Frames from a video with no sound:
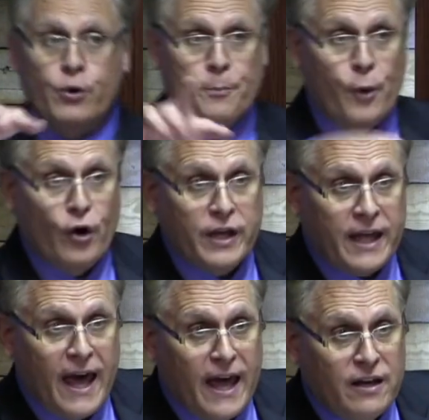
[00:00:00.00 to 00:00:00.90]
you were born
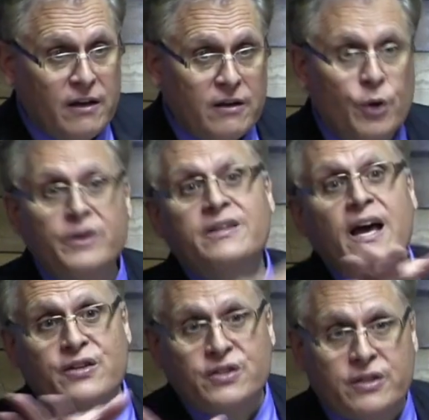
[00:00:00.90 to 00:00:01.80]
again, you were
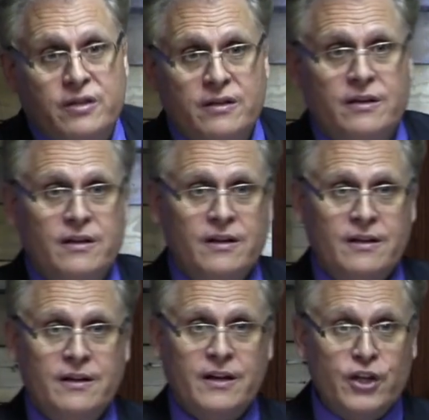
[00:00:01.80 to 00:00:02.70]
dust.
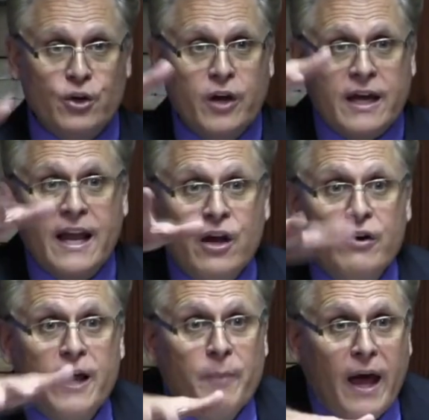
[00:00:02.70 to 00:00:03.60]
Can, you, can I
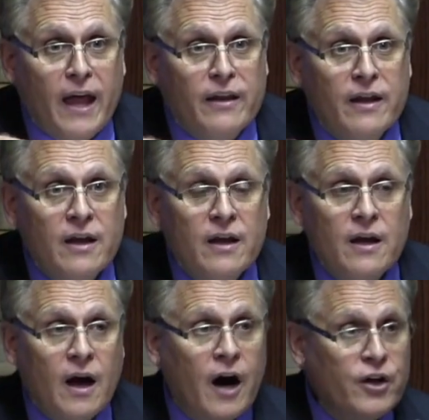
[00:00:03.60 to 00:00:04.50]
hear an amen?
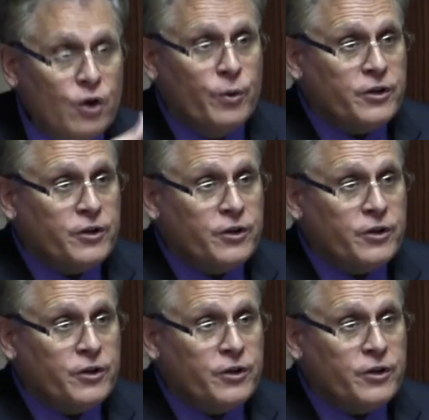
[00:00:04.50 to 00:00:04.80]
amen. Are you